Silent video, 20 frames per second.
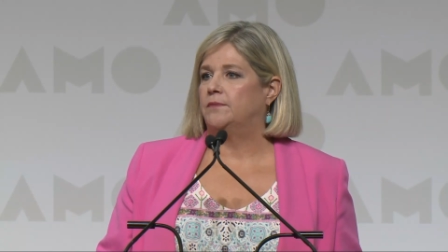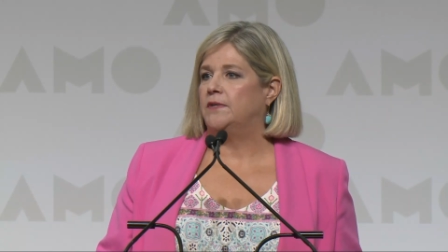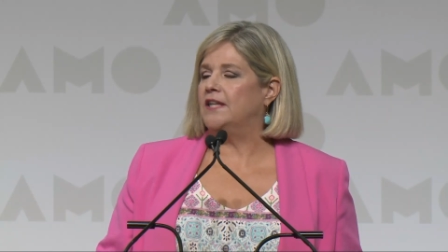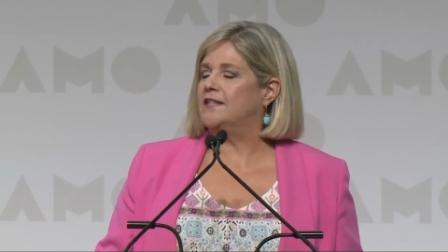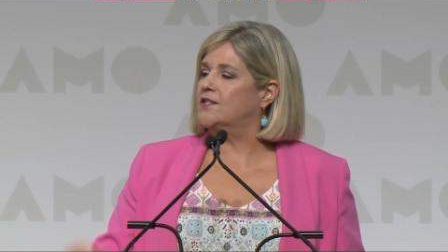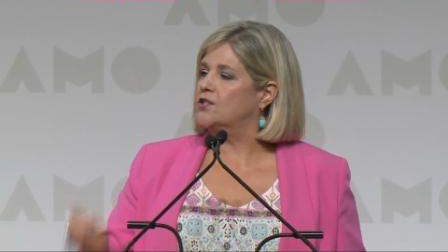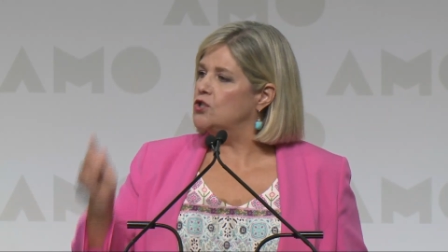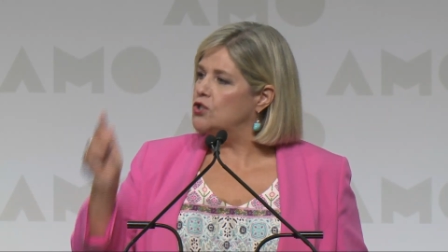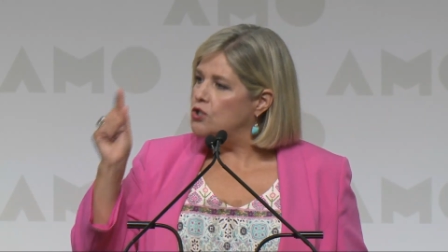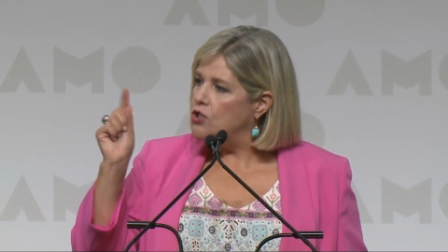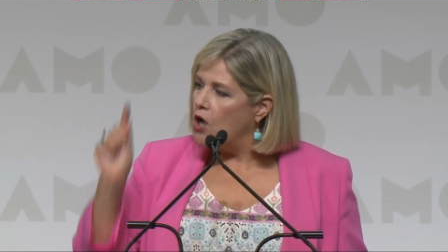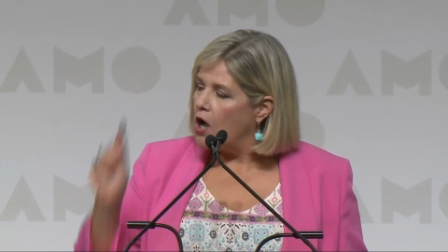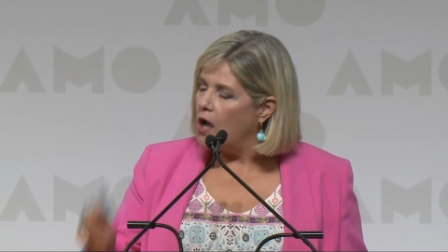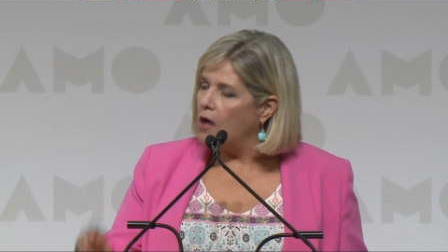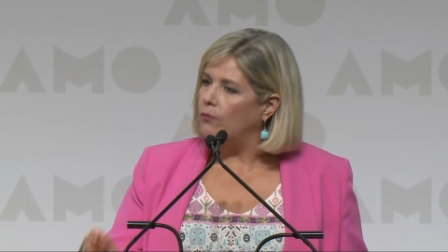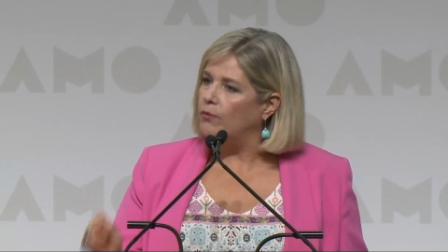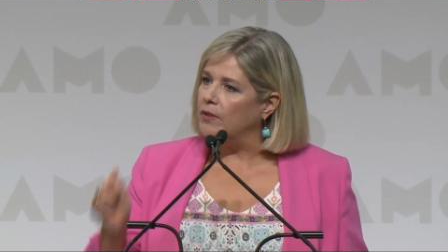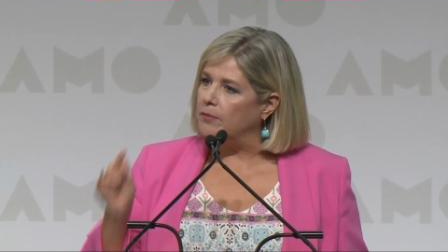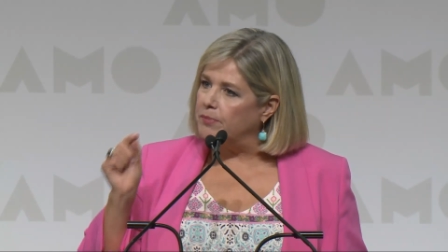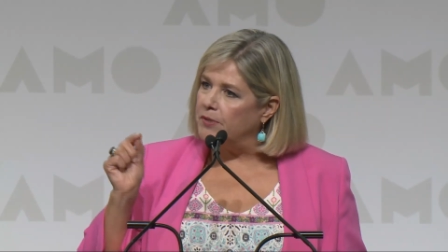It's
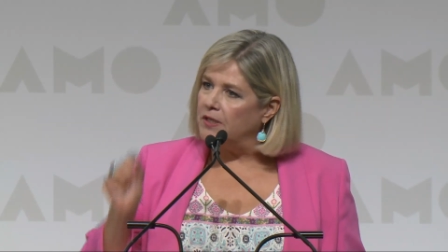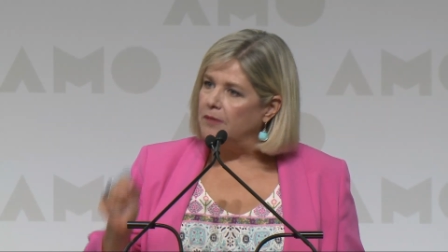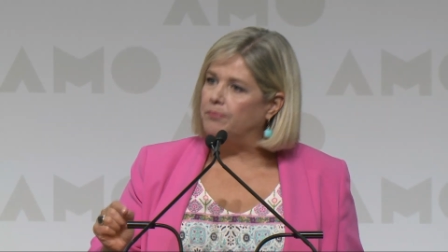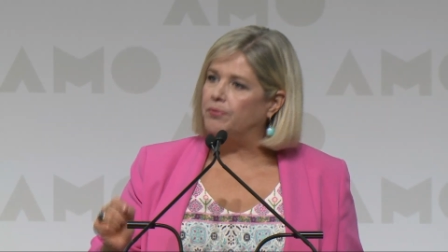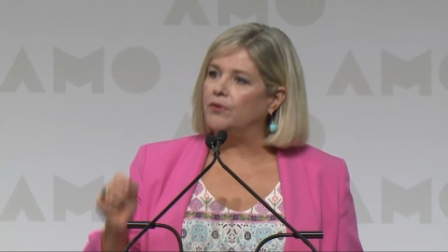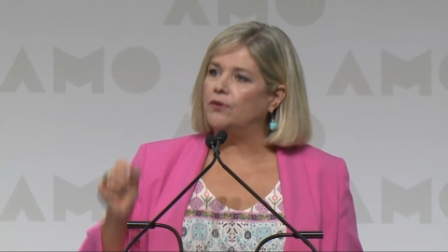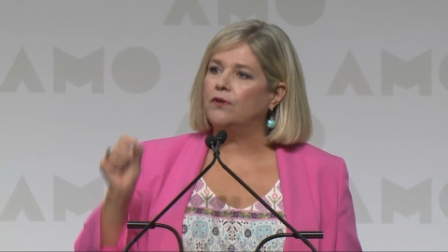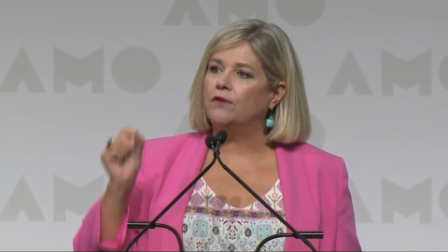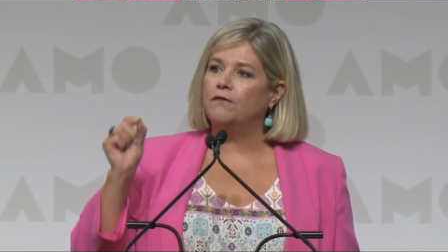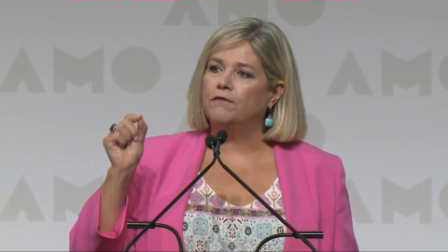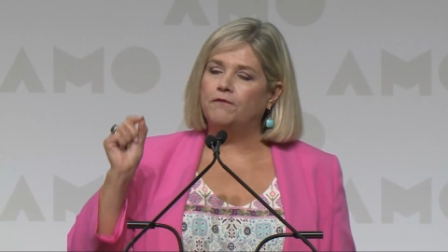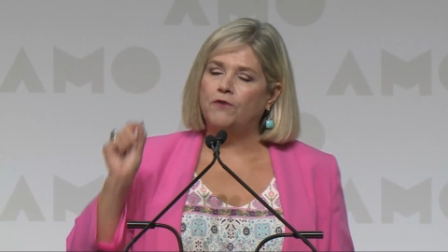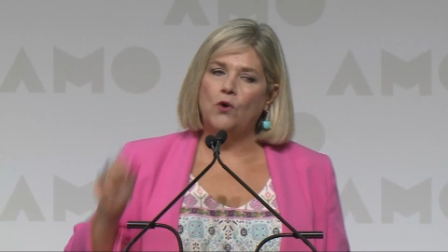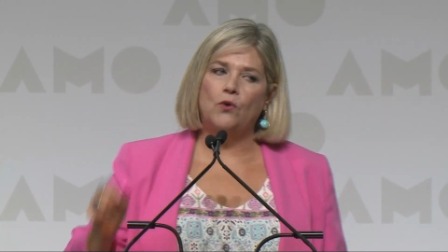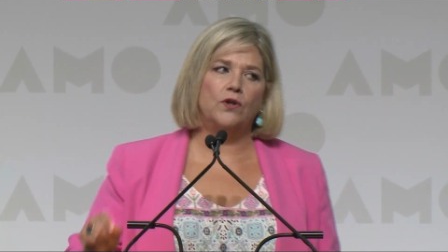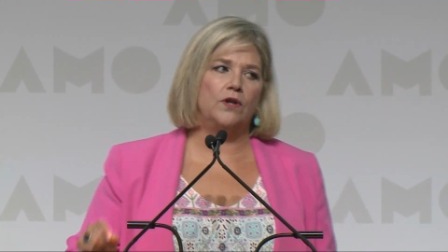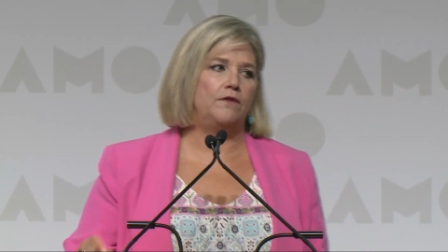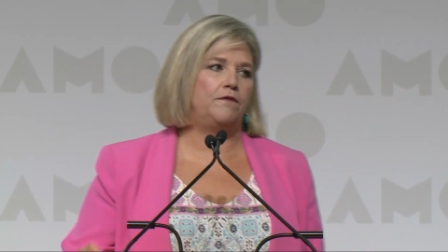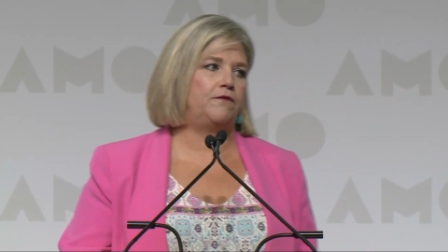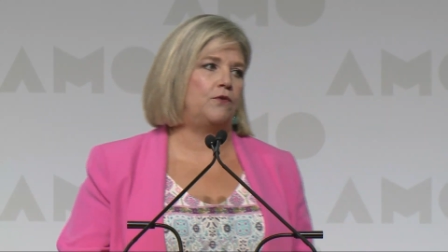not what people
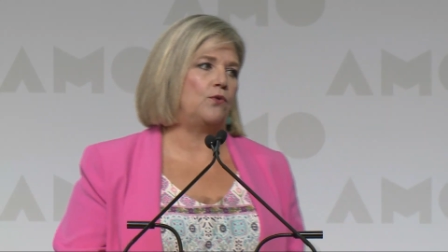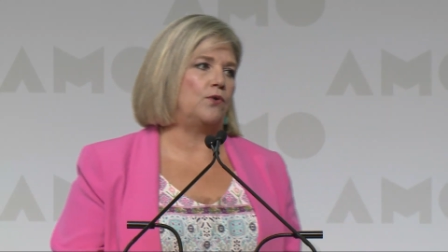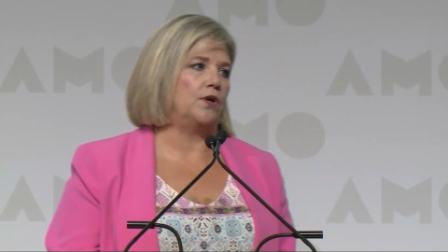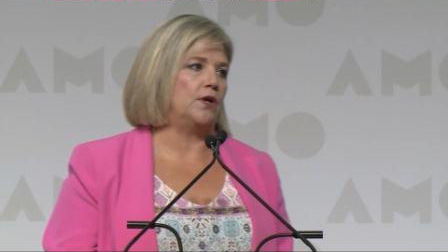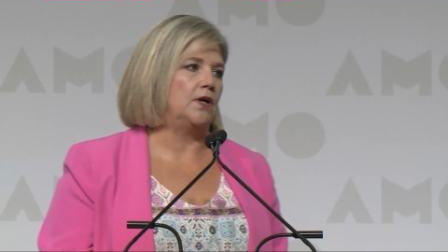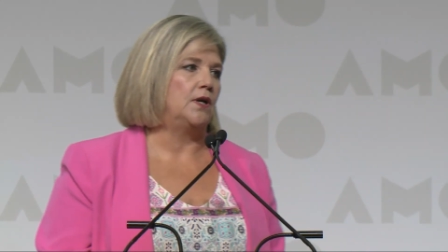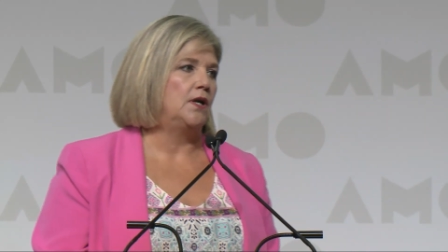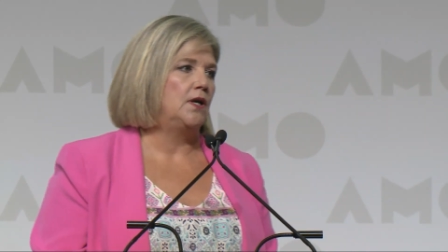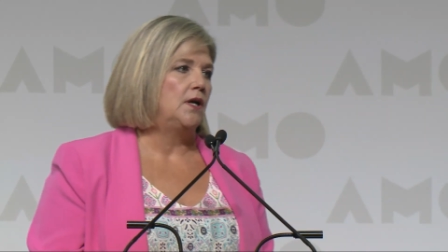voted for.